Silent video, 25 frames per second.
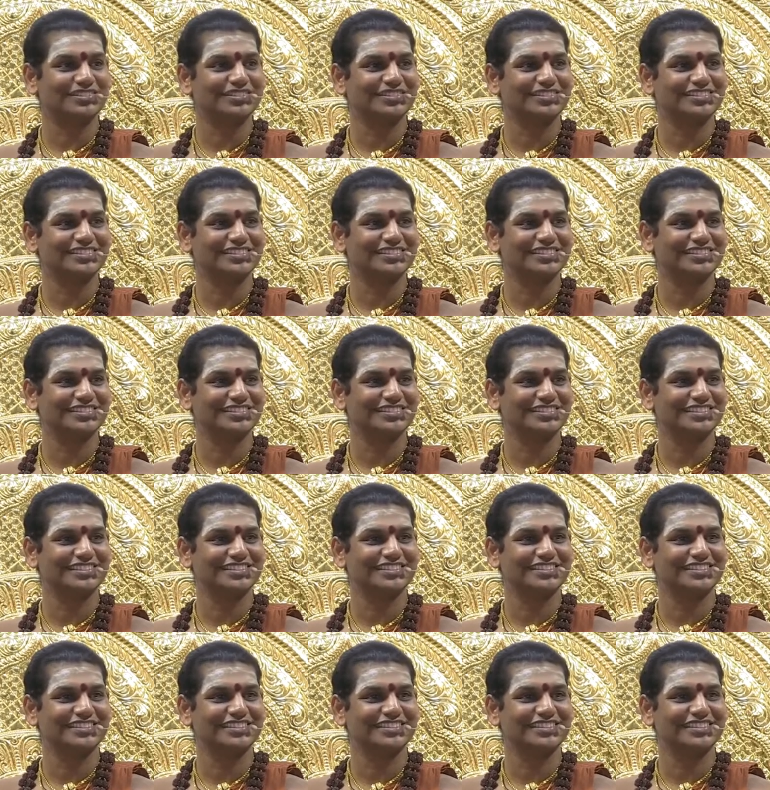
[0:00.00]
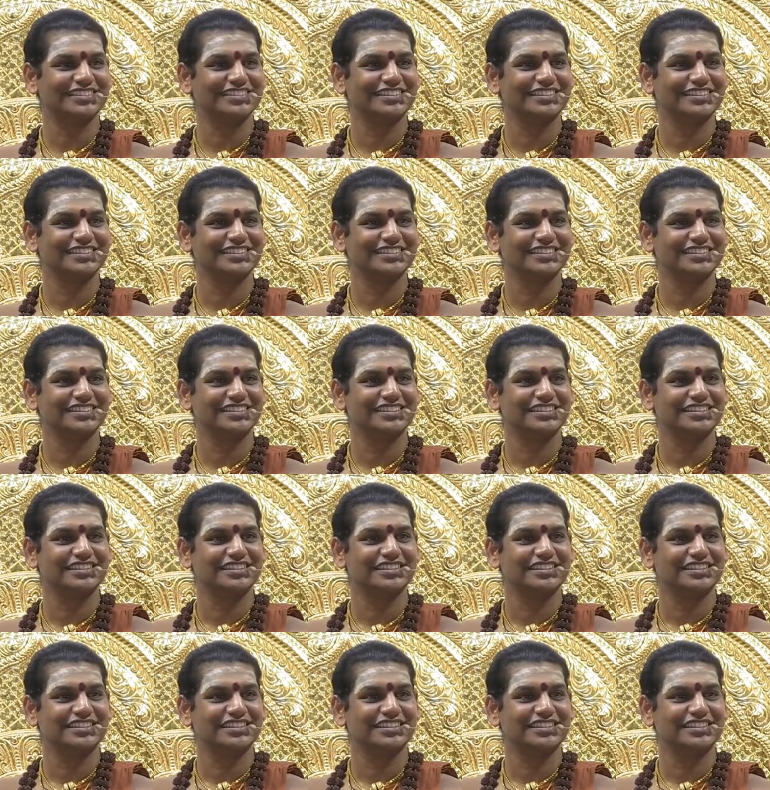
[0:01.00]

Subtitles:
Nobody speaks.